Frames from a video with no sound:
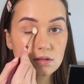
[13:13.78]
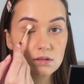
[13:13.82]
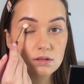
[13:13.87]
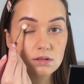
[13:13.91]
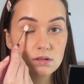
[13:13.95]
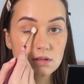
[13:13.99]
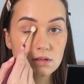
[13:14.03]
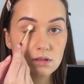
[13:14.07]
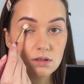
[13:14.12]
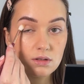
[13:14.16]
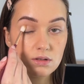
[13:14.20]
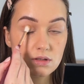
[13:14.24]

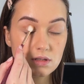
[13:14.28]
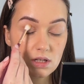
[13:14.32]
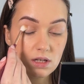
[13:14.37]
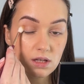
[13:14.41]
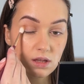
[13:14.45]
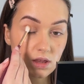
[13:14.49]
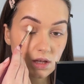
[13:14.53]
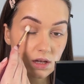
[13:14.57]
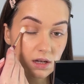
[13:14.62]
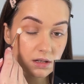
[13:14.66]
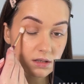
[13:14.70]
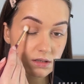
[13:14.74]
you see
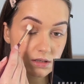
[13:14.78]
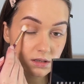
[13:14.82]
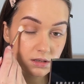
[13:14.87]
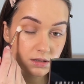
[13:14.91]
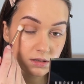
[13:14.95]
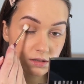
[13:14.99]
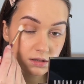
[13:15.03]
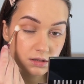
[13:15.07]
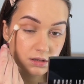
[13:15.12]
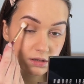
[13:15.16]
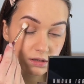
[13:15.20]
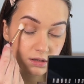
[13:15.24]
that
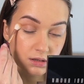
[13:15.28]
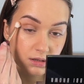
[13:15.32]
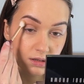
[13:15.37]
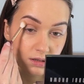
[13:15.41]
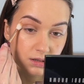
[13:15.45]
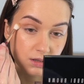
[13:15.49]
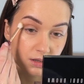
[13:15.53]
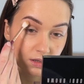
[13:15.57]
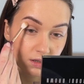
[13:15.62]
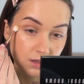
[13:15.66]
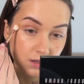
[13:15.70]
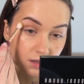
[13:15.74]

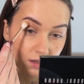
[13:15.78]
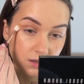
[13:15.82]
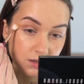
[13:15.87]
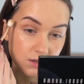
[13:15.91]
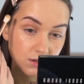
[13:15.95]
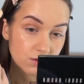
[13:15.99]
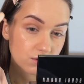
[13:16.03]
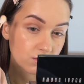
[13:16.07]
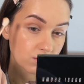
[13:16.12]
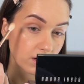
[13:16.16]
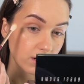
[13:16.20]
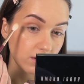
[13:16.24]

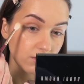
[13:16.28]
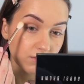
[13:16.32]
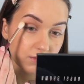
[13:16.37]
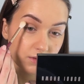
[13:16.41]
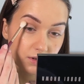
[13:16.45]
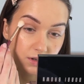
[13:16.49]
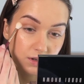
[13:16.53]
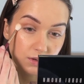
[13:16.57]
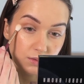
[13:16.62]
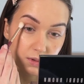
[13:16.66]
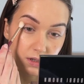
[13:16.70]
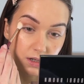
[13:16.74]

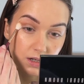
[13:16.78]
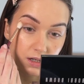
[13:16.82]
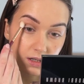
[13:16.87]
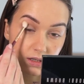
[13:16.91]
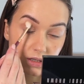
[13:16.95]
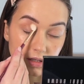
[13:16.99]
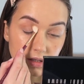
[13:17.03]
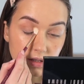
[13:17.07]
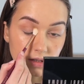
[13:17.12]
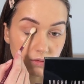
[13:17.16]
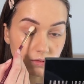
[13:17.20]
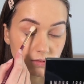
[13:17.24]
straightforward,
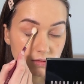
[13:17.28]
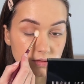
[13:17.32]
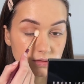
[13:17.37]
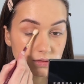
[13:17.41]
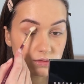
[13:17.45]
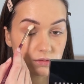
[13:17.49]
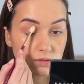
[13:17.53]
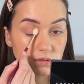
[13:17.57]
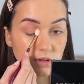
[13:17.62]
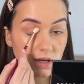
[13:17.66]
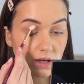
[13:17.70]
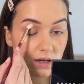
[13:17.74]
you
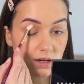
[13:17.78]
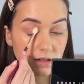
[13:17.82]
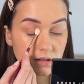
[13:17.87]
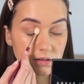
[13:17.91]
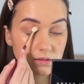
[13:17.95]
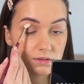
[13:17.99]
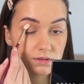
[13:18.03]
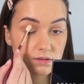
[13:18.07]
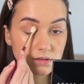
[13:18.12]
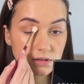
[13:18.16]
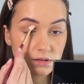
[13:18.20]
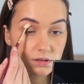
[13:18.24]
do
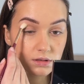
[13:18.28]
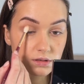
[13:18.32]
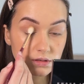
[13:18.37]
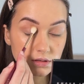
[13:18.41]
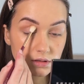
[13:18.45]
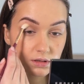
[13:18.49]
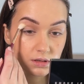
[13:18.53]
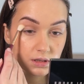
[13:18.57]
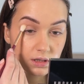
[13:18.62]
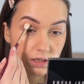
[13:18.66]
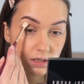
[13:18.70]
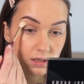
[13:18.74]
have
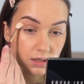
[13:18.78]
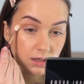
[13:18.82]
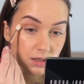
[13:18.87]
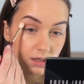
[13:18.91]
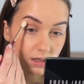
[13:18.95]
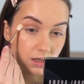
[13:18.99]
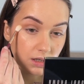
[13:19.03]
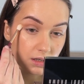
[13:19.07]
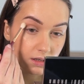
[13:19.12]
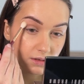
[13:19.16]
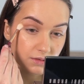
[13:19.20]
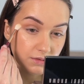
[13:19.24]

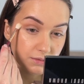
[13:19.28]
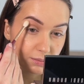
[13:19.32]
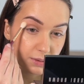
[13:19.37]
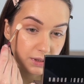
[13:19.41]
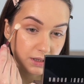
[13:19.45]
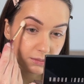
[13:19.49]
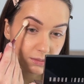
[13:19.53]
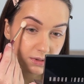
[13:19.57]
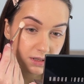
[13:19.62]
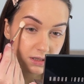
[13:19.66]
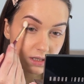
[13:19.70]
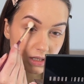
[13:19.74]
enough
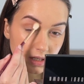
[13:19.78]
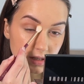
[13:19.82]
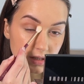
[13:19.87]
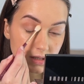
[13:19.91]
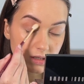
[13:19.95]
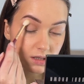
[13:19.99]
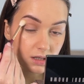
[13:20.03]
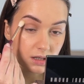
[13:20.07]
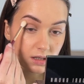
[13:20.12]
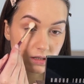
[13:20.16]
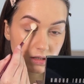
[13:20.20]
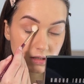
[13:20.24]

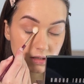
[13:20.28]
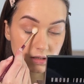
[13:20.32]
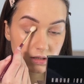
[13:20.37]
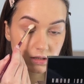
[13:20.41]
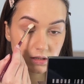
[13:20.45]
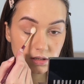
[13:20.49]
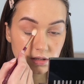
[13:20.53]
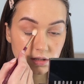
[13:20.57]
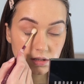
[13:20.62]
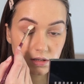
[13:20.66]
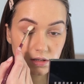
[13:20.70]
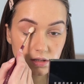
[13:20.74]
pigmentation,
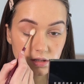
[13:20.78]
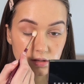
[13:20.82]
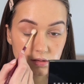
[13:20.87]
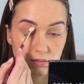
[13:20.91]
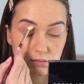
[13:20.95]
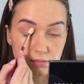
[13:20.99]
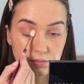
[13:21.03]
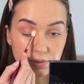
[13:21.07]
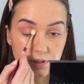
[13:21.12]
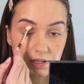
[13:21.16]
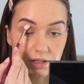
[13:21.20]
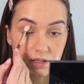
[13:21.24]

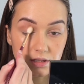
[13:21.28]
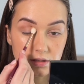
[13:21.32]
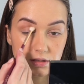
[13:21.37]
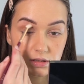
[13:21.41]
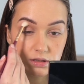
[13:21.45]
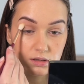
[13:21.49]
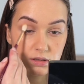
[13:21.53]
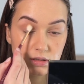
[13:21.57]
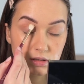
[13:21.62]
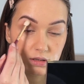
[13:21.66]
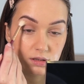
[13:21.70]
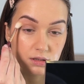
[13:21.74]
but
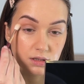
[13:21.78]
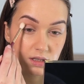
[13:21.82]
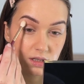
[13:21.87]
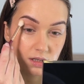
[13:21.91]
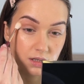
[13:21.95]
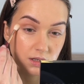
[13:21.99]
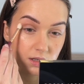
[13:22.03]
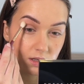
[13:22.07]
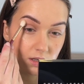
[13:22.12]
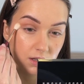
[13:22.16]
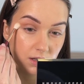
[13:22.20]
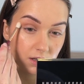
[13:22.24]

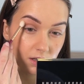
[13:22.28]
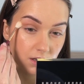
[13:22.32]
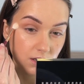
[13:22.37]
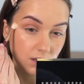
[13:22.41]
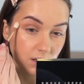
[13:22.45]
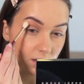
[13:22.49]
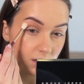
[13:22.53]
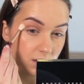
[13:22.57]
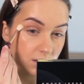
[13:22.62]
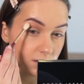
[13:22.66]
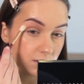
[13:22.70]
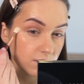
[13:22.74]
it
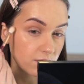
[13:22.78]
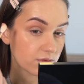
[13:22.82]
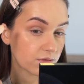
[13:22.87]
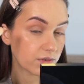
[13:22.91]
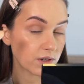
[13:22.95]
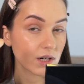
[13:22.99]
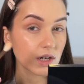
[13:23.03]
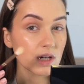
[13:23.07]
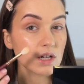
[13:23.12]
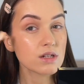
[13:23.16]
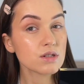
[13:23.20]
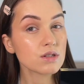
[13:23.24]
is
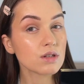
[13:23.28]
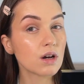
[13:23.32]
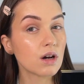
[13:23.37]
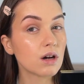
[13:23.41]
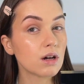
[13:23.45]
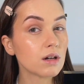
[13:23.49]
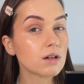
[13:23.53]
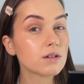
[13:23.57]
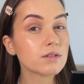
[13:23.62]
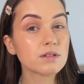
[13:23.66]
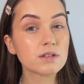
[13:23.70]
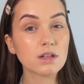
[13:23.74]
very
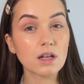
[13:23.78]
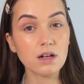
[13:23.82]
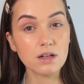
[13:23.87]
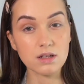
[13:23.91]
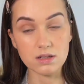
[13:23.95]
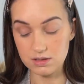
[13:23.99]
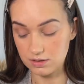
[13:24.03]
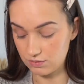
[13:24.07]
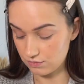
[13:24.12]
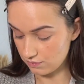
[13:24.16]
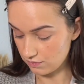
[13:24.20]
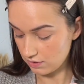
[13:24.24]
soft and it's
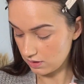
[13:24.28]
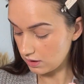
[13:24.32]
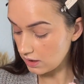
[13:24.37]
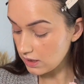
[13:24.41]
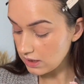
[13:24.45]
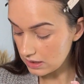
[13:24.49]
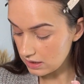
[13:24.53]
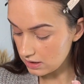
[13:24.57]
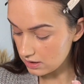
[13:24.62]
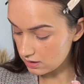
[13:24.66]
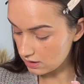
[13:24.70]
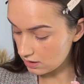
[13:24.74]
really
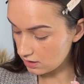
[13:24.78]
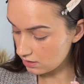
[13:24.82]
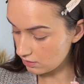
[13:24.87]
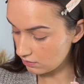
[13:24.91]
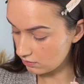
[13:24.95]
easy to